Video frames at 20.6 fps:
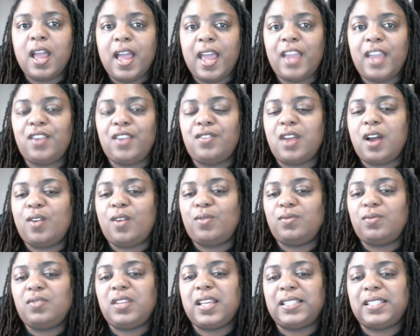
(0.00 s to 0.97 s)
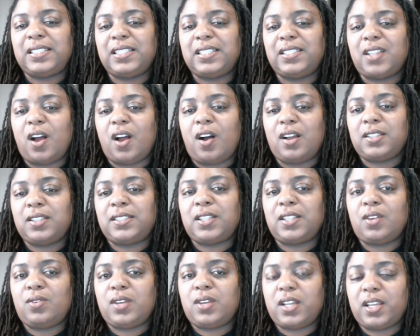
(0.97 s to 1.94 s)
And this is
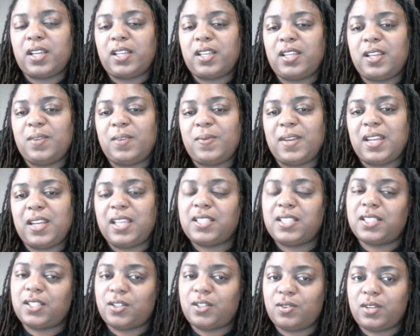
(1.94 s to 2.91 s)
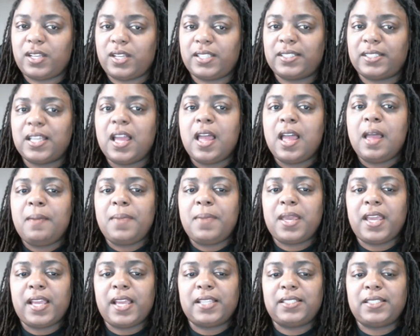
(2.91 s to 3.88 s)
also good that we need to do this
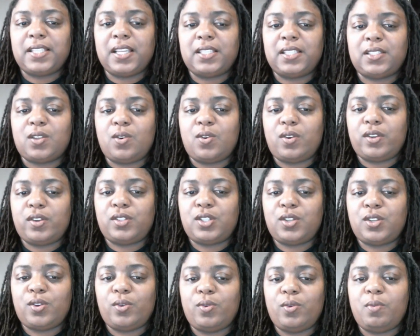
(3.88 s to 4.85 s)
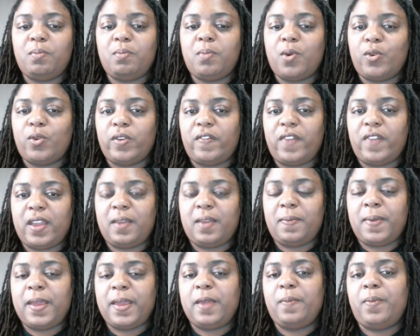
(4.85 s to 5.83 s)
because it's going to motivate
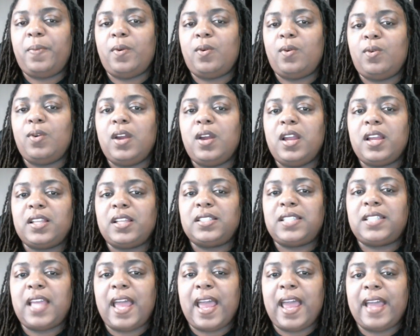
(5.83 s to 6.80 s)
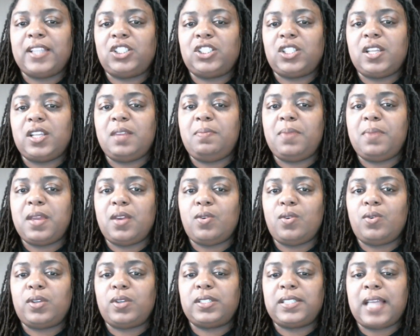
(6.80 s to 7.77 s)
people to actually be
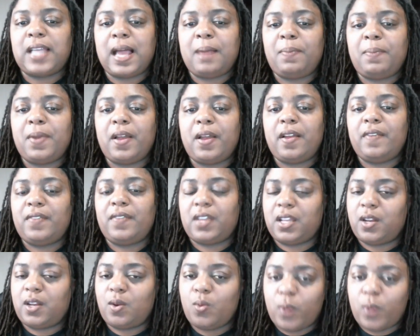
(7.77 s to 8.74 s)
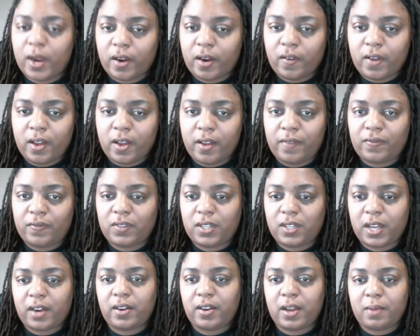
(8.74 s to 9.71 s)
on top of and aware of
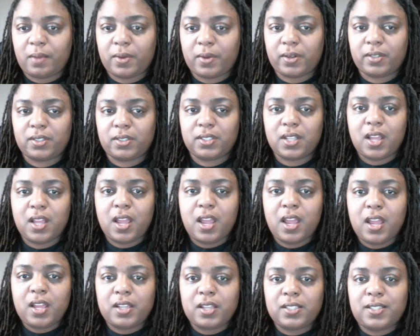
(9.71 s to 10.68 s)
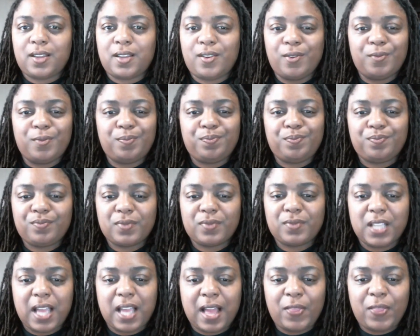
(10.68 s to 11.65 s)
their numbers. So
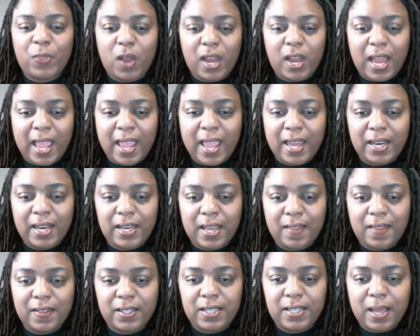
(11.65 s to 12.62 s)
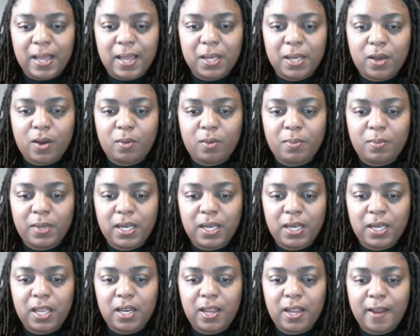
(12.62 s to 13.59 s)
I thought I had another dummy
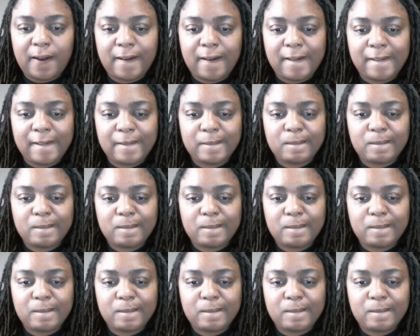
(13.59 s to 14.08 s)
company in here.